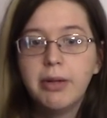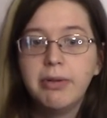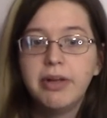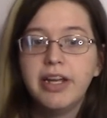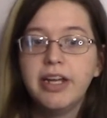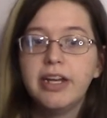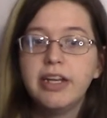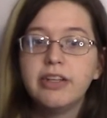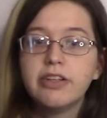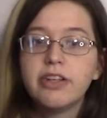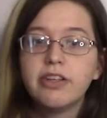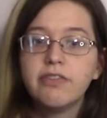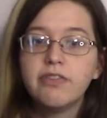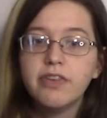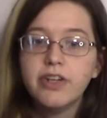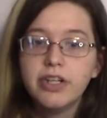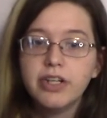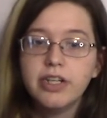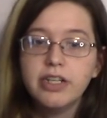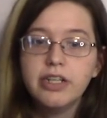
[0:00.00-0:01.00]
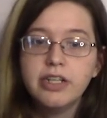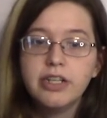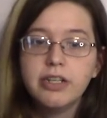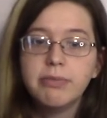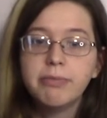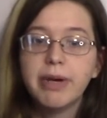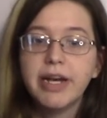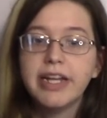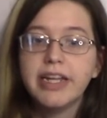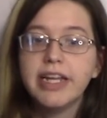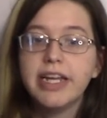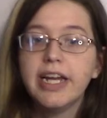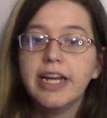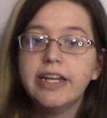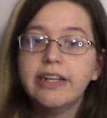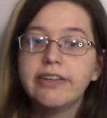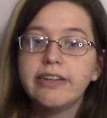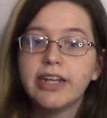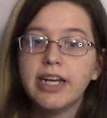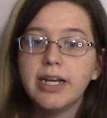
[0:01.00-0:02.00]
and it's converted by the
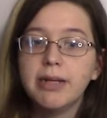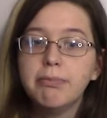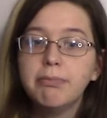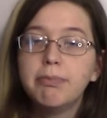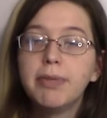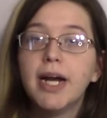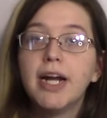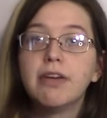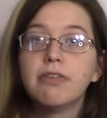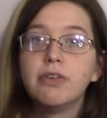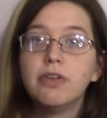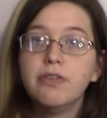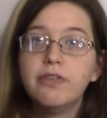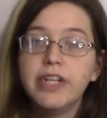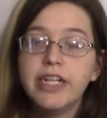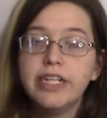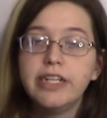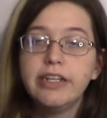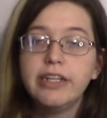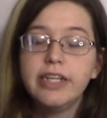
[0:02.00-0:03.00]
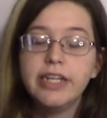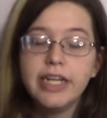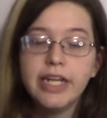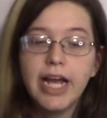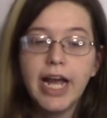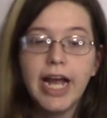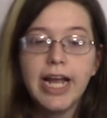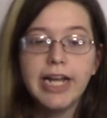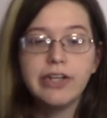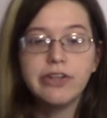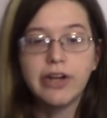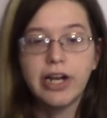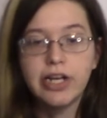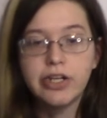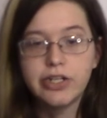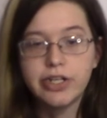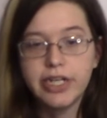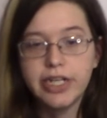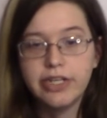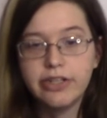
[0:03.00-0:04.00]
enzyme pyruvate
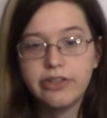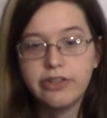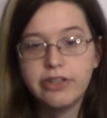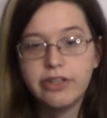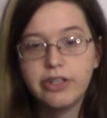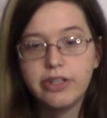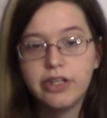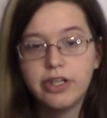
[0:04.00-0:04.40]
dehydrogenase.